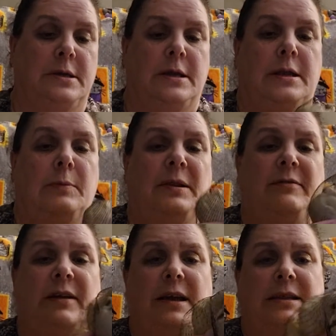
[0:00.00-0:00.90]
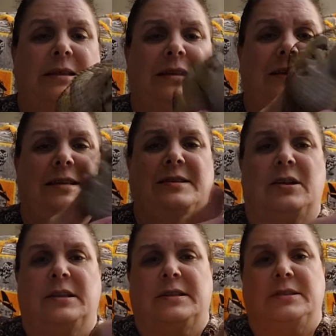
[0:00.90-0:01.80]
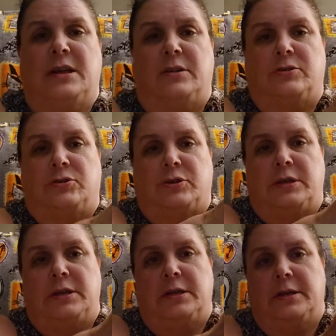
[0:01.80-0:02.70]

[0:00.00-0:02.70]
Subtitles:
I believe I got these all at the Dollar Tree.